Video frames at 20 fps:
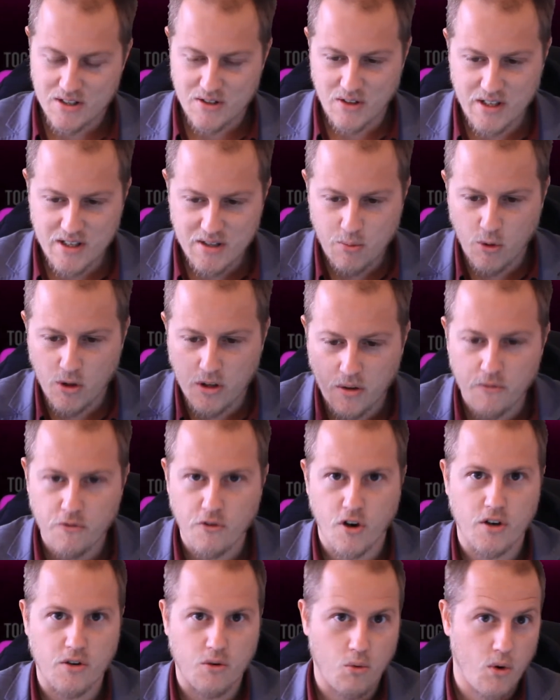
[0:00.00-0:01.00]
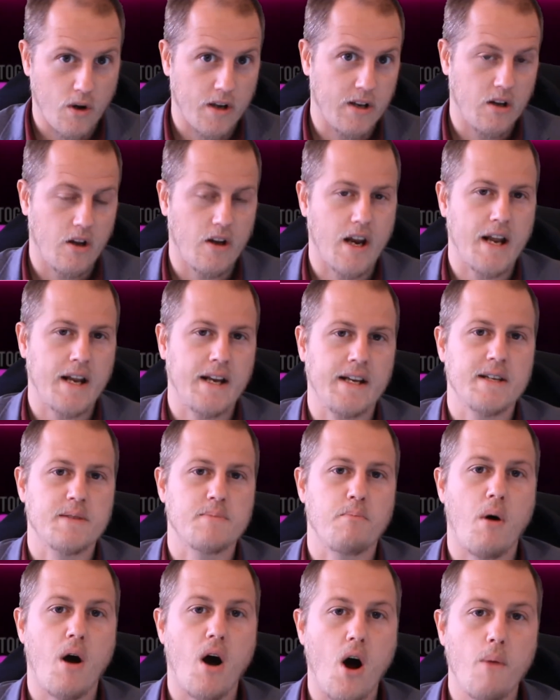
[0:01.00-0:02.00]
So this will convert quite a lot, and it is
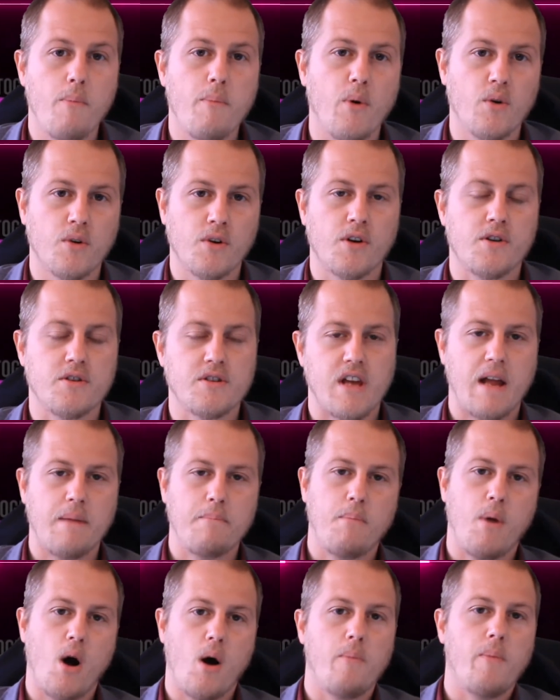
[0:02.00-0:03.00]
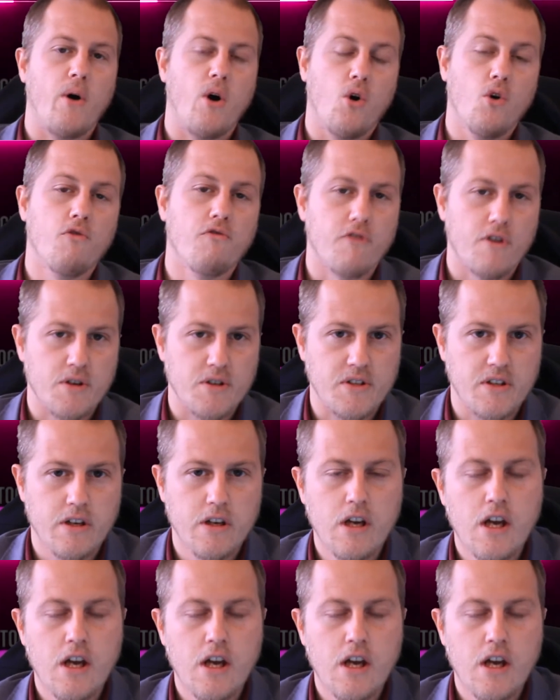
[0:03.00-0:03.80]
pop unders and pop overs.